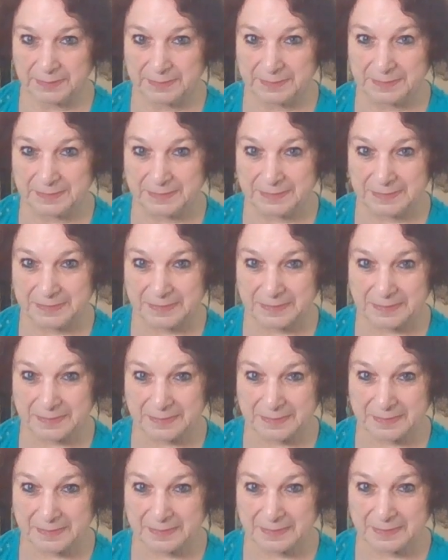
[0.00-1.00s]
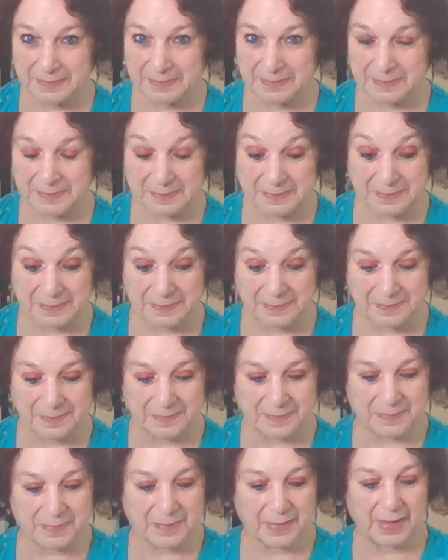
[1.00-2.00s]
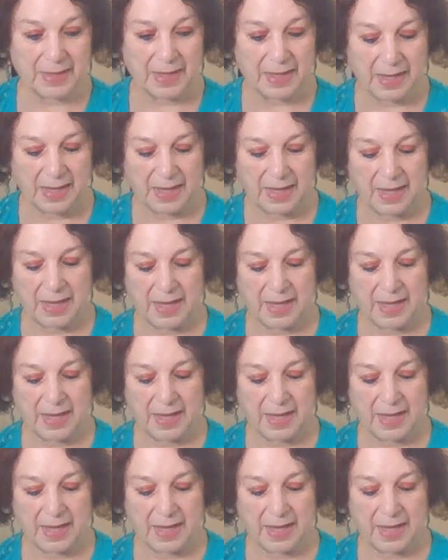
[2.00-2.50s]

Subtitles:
Nobody speaks.